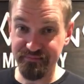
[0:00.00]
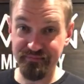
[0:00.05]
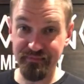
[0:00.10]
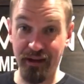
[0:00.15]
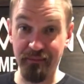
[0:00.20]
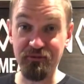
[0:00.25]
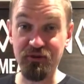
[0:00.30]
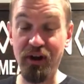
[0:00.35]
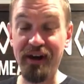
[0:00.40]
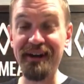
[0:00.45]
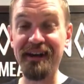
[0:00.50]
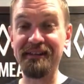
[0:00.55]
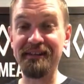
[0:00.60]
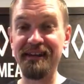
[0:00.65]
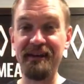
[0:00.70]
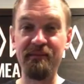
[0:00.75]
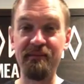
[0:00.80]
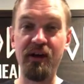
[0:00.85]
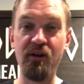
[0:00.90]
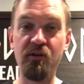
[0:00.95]
I'm trying not to
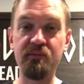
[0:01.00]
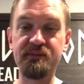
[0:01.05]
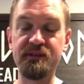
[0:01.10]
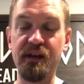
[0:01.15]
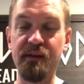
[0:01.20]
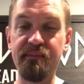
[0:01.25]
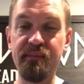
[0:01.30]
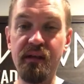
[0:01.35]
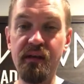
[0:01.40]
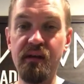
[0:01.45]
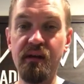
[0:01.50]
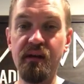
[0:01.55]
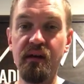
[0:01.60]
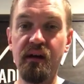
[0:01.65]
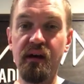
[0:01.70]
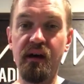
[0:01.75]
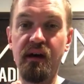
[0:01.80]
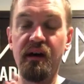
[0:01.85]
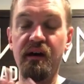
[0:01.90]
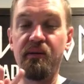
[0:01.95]
get my hopes up.
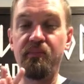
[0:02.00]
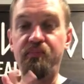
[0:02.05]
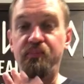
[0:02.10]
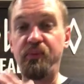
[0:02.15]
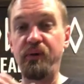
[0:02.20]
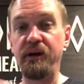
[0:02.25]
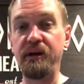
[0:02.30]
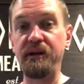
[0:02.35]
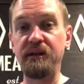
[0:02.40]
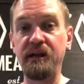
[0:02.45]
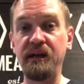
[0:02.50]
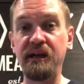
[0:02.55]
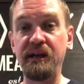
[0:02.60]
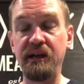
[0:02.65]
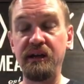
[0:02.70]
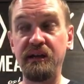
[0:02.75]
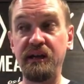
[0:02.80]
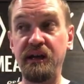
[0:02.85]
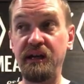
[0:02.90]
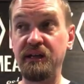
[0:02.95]
But
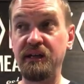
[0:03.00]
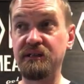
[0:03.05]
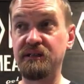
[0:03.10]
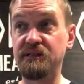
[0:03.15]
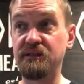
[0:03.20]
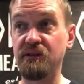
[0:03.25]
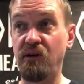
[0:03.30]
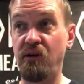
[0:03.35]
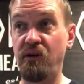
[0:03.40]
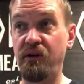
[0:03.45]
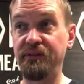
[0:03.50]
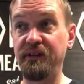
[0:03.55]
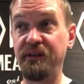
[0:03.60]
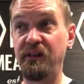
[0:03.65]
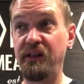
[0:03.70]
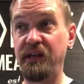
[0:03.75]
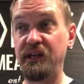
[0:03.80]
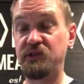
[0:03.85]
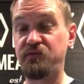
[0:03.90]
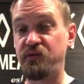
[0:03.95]
it is on the
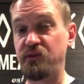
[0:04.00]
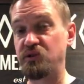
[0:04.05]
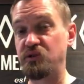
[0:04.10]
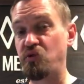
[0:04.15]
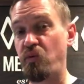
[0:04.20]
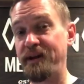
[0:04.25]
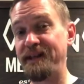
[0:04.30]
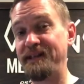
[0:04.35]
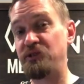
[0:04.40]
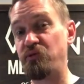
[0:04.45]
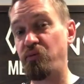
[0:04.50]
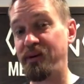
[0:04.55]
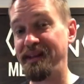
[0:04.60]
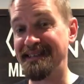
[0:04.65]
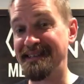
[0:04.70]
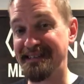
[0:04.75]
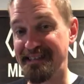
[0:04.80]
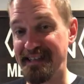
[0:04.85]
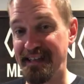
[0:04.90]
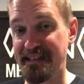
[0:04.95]
list for
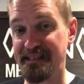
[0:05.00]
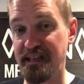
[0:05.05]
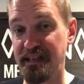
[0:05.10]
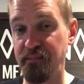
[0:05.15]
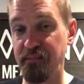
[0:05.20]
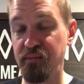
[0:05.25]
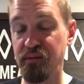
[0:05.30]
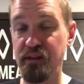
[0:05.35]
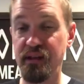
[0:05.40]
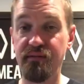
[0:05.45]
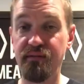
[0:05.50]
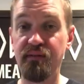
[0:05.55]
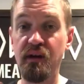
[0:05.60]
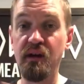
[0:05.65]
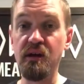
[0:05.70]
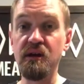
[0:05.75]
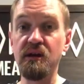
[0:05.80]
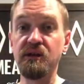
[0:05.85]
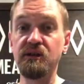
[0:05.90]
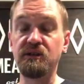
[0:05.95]
2026, I believe.
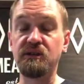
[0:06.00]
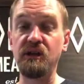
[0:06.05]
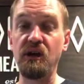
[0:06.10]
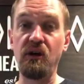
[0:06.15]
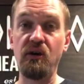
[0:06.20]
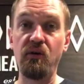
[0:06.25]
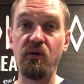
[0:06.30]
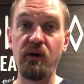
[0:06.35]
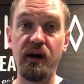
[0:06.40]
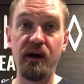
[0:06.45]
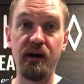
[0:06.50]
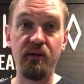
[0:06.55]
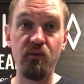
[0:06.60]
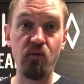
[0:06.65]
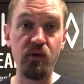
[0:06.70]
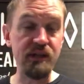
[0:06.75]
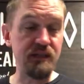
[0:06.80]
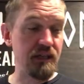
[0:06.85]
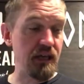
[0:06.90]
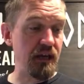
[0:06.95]
So
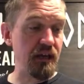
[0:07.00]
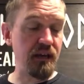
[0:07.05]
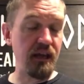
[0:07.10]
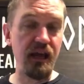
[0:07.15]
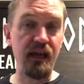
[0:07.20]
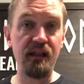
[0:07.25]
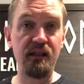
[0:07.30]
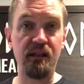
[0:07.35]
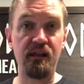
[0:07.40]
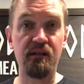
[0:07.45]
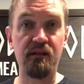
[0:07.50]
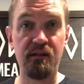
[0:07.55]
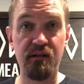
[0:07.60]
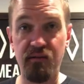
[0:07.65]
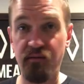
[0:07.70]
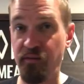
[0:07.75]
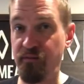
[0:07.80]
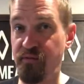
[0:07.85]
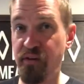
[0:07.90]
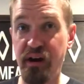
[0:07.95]
we did
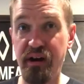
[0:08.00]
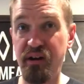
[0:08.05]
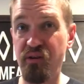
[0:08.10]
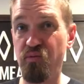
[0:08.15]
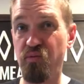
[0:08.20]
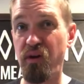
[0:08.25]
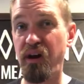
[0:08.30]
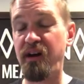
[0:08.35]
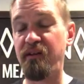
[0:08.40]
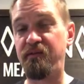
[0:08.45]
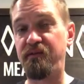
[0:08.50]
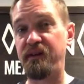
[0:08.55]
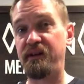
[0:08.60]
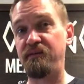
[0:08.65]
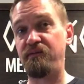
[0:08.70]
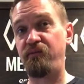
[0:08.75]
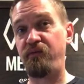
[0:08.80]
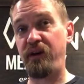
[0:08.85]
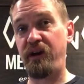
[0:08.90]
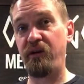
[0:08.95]
a very rough and
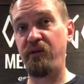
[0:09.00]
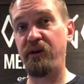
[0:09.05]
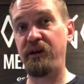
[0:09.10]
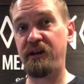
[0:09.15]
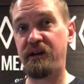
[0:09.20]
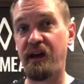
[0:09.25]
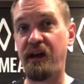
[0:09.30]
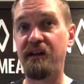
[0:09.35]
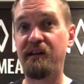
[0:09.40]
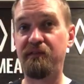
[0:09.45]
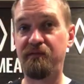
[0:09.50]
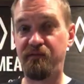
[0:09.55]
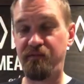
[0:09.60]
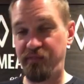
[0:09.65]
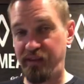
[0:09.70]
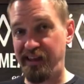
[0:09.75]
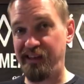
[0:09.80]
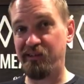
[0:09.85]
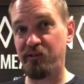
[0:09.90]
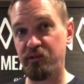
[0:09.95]
very kind of
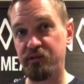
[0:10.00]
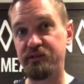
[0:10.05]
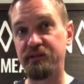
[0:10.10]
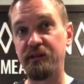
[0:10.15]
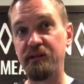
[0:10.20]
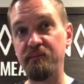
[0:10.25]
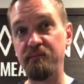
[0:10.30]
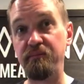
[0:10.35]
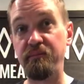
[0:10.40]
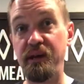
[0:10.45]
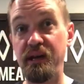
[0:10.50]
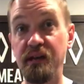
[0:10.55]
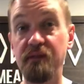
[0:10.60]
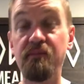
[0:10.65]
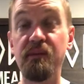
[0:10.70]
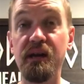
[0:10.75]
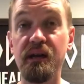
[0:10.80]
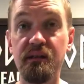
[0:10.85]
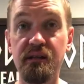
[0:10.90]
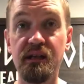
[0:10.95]
failed mead
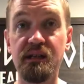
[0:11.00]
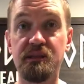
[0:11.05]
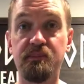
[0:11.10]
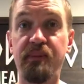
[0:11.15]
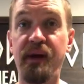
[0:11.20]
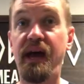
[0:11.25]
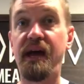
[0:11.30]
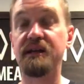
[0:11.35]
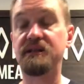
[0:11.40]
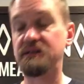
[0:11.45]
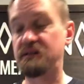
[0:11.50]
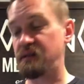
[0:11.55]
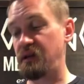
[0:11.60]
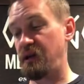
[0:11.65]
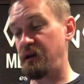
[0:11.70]
meet this past